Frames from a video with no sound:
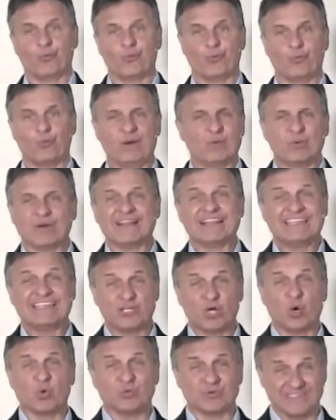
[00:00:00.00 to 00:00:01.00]
we really
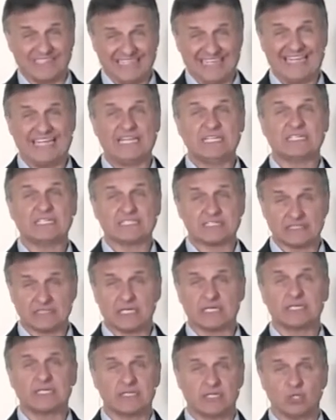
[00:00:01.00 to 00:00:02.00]
don't need to
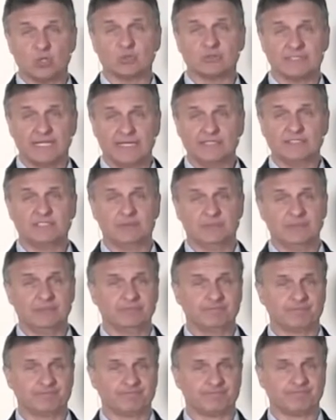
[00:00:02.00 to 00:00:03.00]
study the Old Testament.
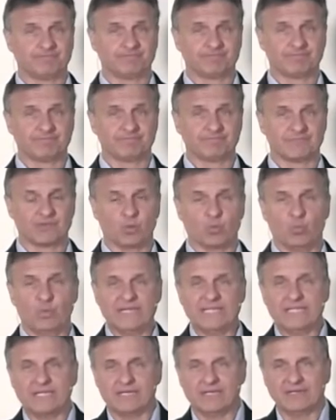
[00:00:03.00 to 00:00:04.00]

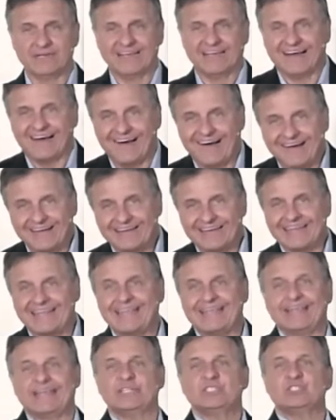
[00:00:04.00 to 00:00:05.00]
We can
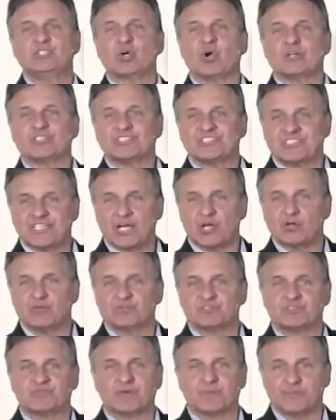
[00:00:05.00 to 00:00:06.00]
unhitch
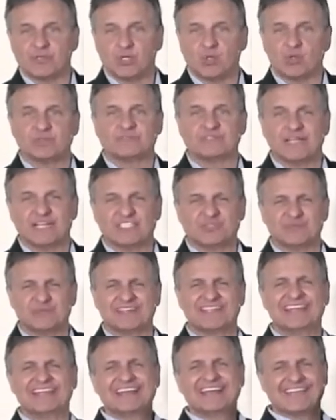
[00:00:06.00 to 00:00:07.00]
ourselves from the Old
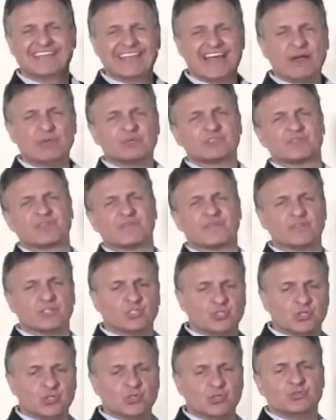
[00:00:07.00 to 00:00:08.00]
Testament. That was for the
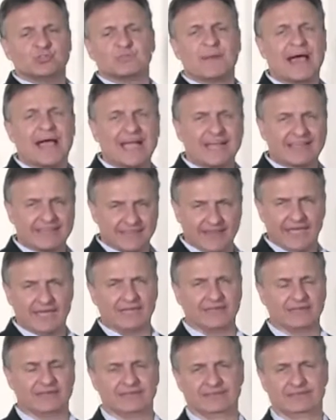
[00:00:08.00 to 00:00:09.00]
Jews back
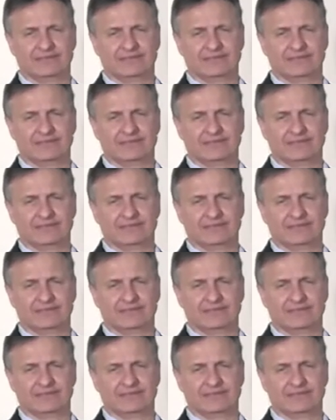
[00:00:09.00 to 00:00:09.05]
then.